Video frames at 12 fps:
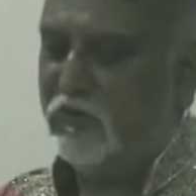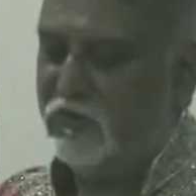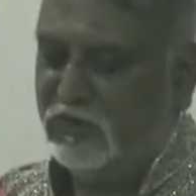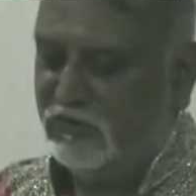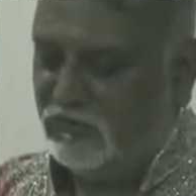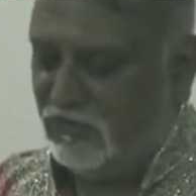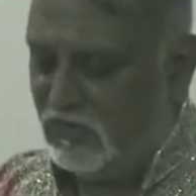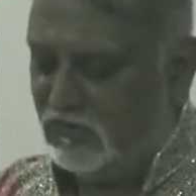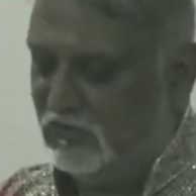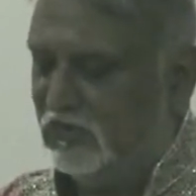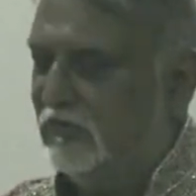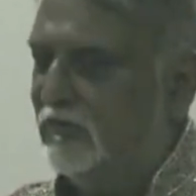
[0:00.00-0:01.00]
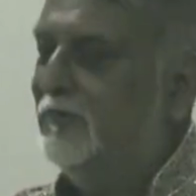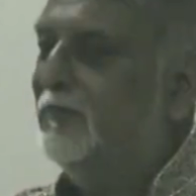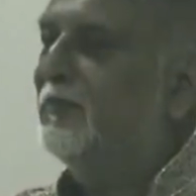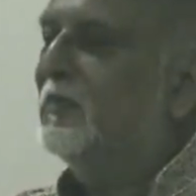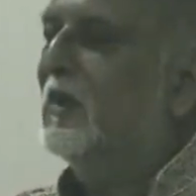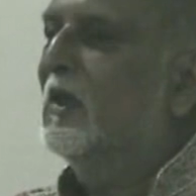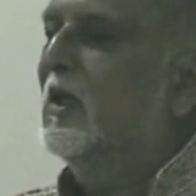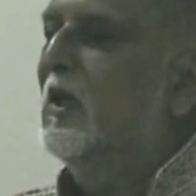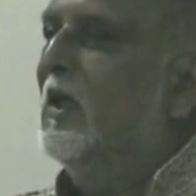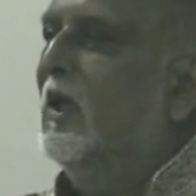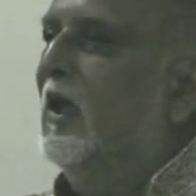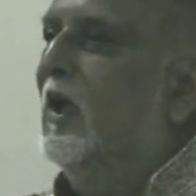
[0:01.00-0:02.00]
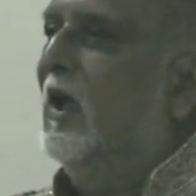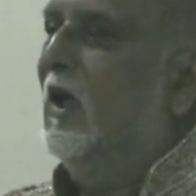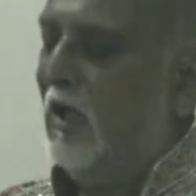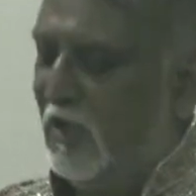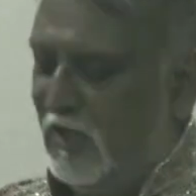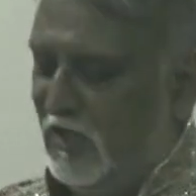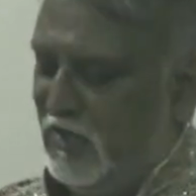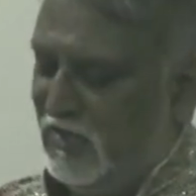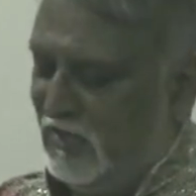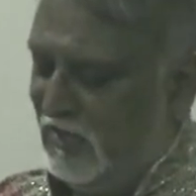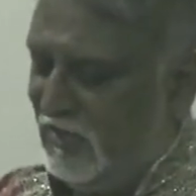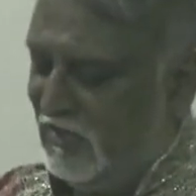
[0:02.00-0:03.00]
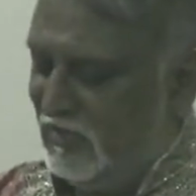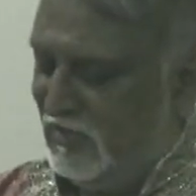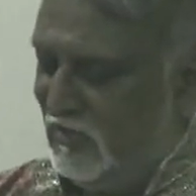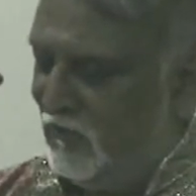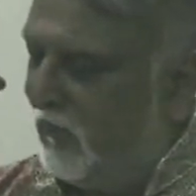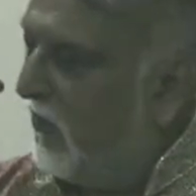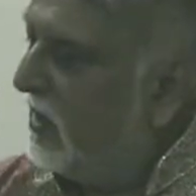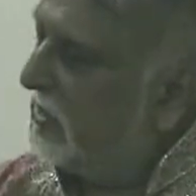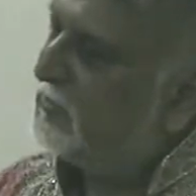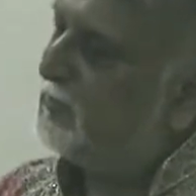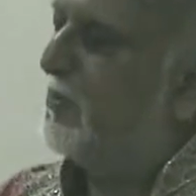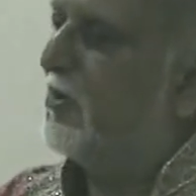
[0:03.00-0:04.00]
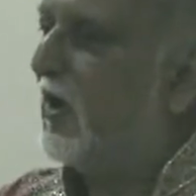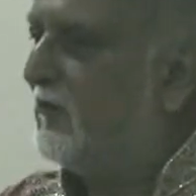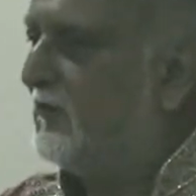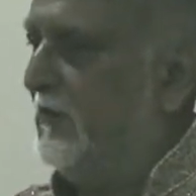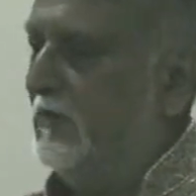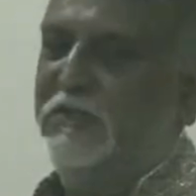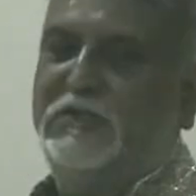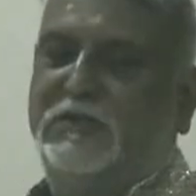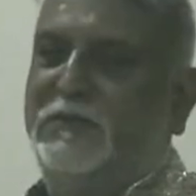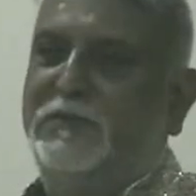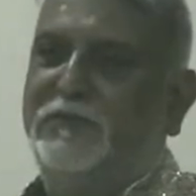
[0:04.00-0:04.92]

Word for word: thrown into the ocean. The false prophet,